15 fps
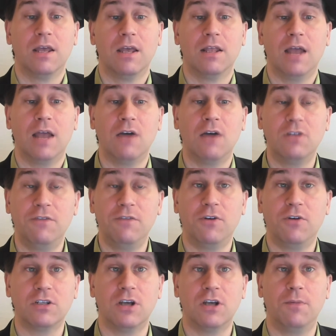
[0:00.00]
How
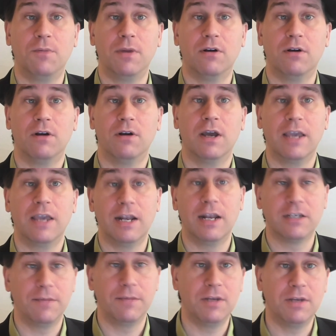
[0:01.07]
defaults help here, again, as
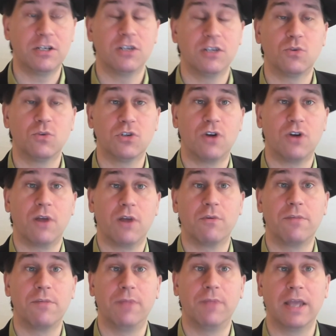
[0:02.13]
I mentioned, is we're starting with
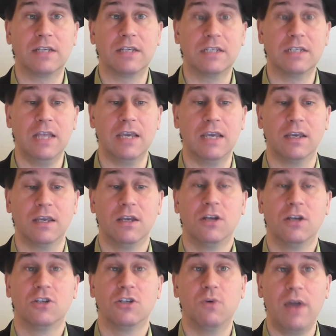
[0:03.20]
a blank slate.
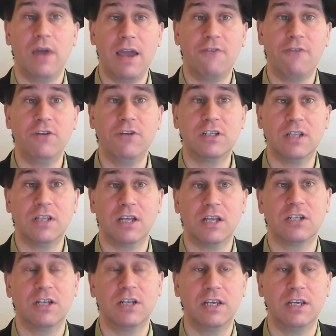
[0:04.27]
So every
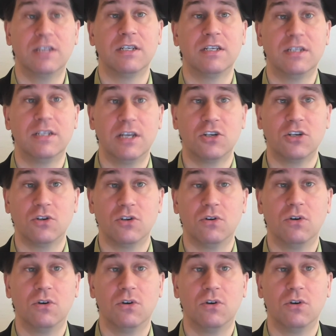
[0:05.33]
selection is intentional.